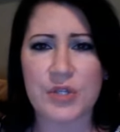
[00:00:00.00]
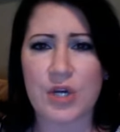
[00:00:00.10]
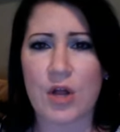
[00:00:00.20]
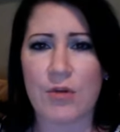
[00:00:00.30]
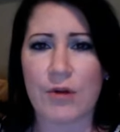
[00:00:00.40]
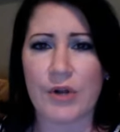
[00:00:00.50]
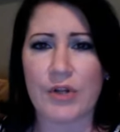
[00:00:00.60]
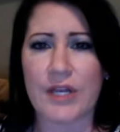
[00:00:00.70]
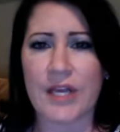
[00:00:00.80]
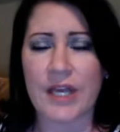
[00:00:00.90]
at the Colorado
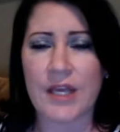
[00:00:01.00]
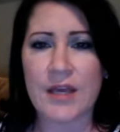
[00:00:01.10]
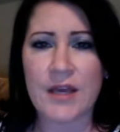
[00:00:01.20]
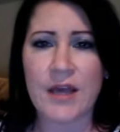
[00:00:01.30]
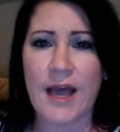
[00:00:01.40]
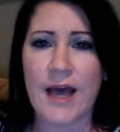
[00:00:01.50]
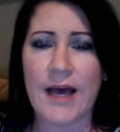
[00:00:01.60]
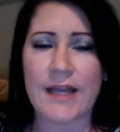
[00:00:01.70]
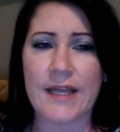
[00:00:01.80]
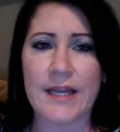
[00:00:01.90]
clinic
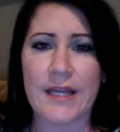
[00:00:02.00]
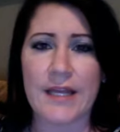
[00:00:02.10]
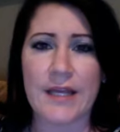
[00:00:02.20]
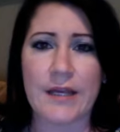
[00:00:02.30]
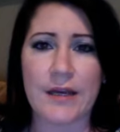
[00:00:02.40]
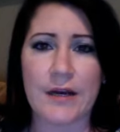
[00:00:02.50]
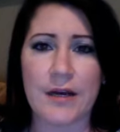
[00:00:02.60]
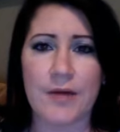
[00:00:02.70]
had any